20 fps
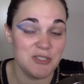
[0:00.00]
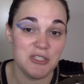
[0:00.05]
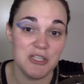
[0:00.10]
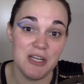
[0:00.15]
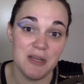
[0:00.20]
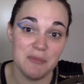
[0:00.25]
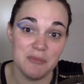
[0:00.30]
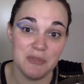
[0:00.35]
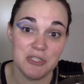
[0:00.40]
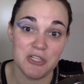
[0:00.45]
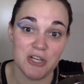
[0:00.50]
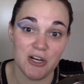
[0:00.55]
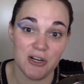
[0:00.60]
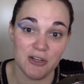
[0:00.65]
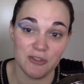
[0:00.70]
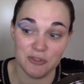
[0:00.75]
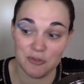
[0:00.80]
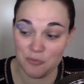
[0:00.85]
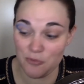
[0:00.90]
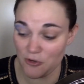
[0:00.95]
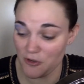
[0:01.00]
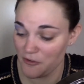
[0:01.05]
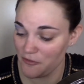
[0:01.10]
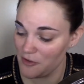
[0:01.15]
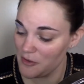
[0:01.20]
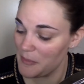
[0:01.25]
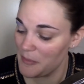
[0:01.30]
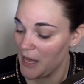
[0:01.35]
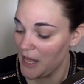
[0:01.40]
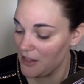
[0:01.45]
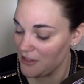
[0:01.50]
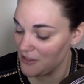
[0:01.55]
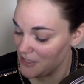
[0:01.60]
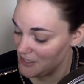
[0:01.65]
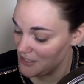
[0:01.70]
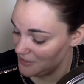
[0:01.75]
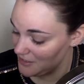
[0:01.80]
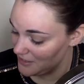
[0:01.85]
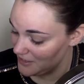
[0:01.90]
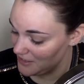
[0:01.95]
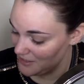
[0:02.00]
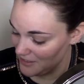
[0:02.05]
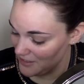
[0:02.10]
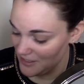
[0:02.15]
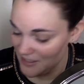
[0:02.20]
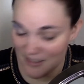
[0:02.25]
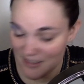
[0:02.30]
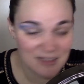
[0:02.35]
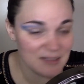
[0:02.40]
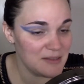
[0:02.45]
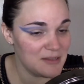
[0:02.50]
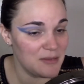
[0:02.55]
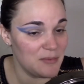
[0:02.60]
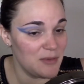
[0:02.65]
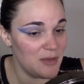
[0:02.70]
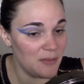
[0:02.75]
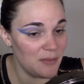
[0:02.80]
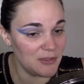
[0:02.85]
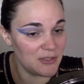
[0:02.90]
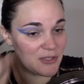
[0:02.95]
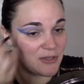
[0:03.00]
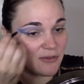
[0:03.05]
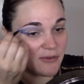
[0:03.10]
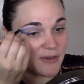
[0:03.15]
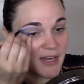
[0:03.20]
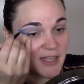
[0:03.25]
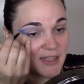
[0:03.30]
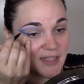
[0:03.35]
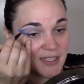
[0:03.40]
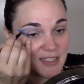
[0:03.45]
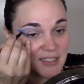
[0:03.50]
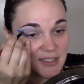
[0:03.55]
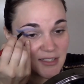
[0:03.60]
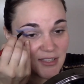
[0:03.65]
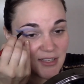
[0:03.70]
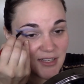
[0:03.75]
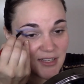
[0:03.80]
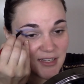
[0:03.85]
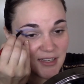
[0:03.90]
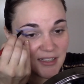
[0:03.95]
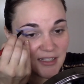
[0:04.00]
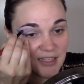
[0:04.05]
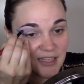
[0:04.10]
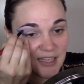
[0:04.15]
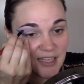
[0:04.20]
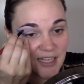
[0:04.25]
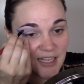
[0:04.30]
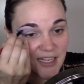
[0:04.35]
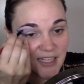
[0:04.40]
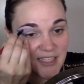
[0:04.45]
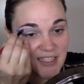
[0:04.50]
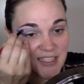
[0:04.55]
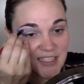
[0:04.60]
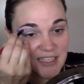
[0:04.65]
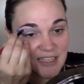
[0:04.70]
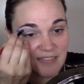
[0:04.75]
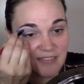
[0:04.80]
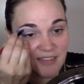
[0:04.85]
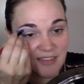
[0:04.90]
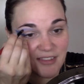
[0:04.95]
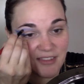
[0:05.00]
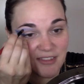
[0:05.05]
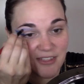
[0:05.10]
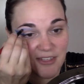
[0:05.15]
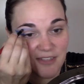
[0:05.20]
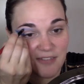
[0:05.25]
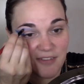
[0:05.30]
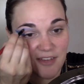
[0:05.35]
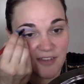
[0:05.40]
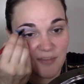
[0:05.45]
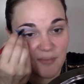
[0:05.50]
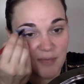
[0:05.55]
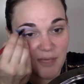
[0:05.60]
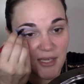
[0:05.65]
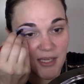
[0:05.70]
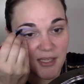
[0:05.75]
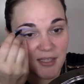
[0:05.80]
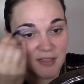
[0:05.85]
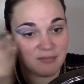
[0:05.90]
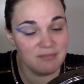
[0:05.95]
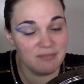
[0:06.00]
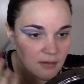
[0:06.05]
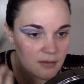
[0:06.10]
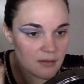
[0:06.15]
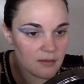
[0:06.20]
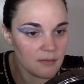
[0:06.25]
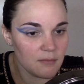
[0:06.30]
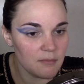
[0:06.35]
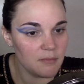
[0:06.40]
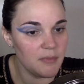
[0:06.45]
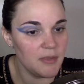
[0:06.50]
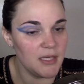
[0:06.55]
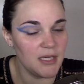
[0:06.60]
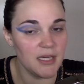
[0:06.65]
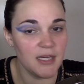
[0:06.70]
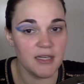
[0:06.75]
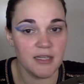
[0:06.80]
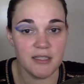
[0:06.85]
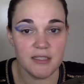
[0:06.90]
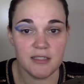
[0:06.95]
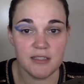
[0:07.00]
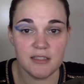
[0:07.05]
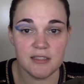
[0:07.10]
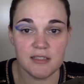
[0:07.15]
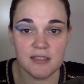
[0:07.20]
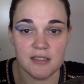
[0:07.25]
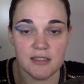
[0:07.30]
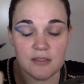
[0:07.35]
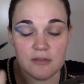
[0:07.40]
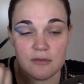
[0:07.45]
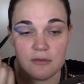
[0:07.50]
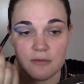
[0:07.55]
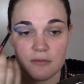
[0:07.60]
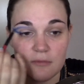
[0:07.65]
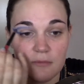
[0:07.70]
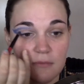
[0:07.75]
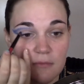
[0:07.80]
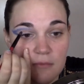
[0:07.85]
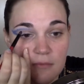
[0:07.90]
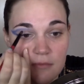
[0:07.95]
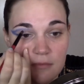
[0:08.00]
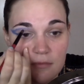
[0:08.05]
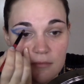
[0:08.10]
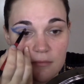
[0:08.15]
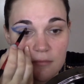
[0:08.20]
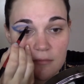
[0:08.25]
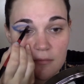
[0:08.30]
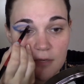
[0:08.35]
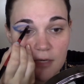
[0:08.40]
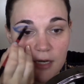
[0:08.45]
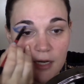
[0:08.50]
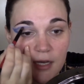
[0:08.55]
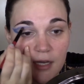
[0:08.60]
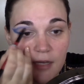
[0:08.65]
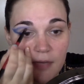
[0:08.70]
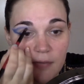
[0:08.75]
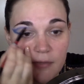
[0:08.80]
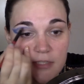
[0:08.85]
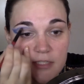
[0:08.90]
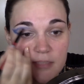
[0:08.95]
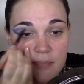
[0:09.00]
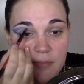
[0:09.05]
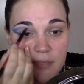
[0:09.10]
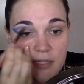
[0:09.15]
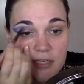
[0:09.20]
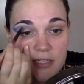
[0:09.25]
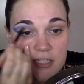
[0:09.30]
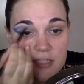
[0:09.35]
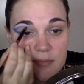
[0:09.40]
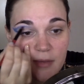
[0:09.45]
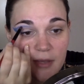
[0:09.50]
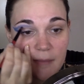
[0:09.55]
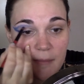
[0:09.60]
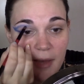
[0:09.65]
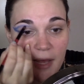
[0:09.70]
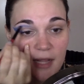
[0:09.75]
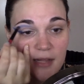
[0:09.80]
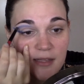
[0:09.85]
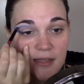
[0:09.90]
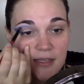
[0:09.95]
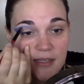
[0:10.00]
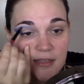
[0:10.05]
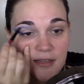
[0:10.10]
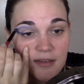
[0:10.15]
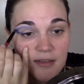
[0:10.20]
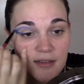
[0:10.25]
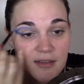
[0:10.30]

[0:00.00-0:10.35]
James Charles Morphe palette to be able to create this look, and I just have the 35B because when I went to purchase my palette,